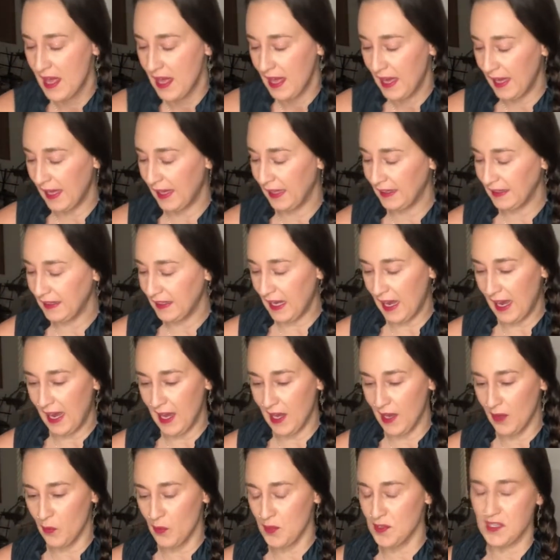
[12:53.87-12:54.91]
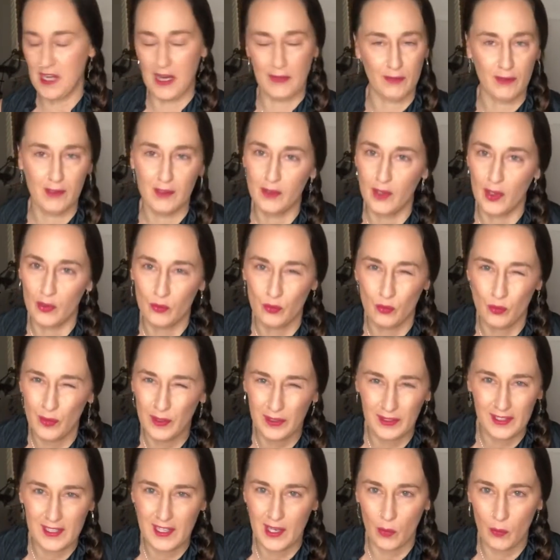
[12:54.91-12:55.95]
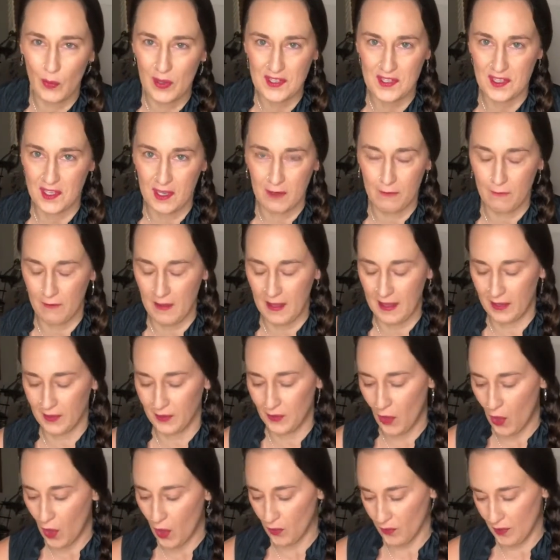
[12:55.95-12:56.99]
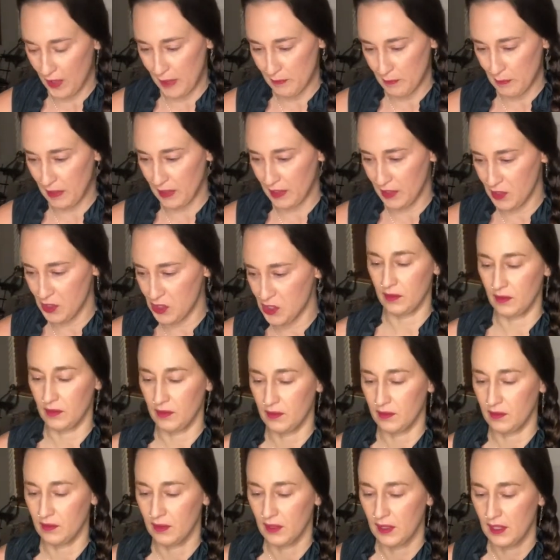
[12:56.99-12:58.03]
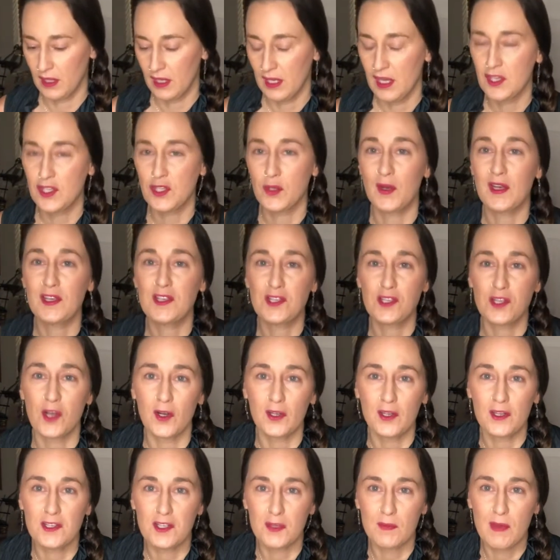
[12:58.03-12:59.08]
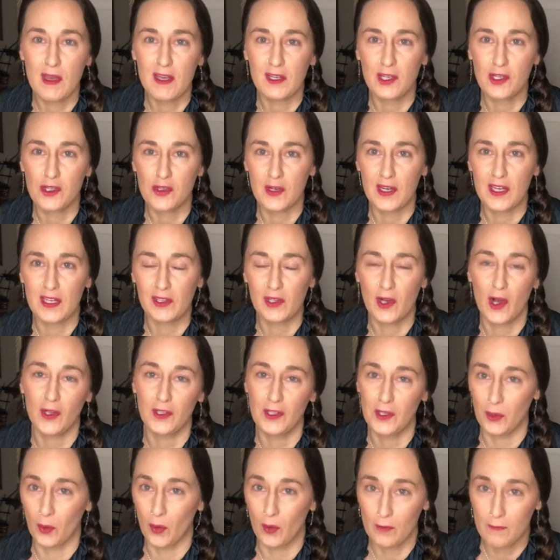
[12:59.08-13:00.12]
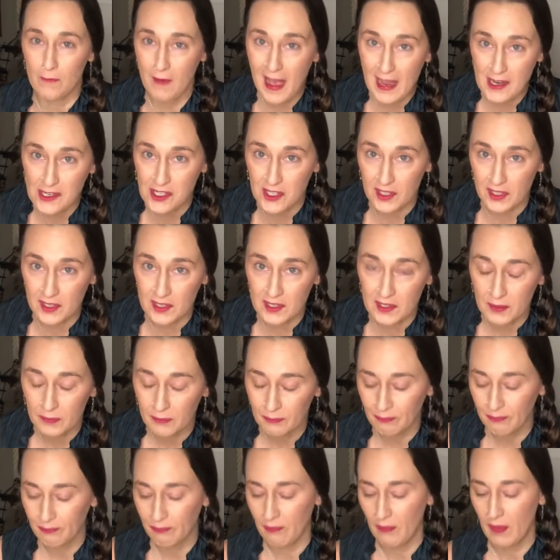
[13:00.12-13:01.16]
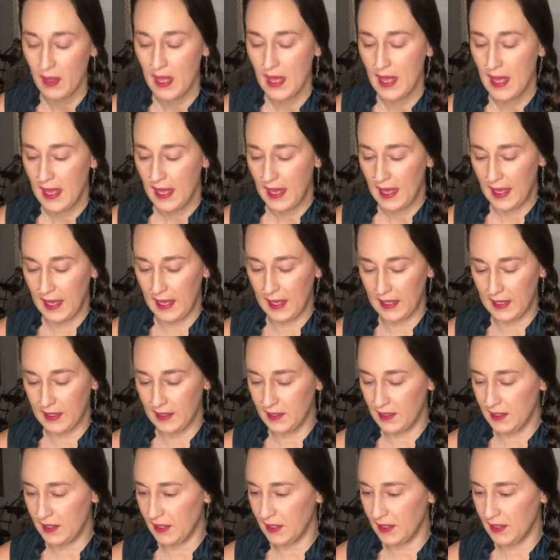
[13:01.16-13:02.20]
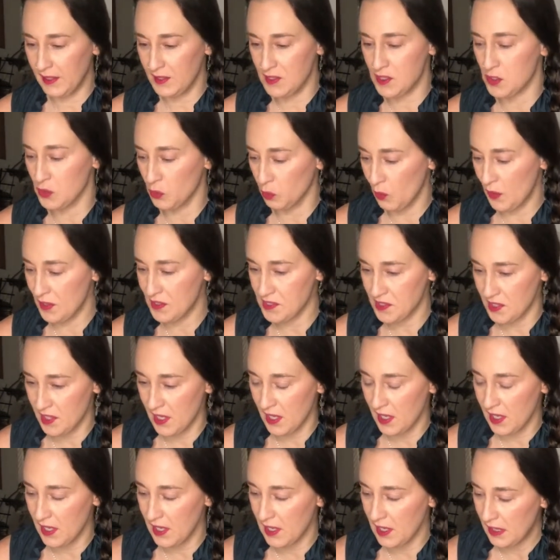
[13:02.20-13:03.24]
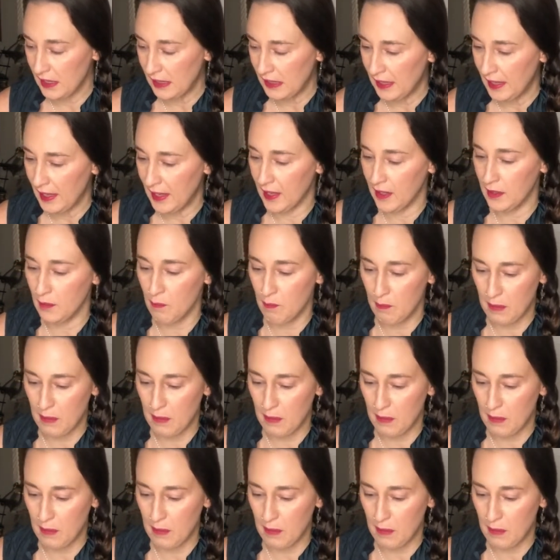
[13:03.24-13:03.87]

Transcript: And I was never really a whiskey fan all that much. So I started to make a drink called an Old Fashioned. And it's whiskey and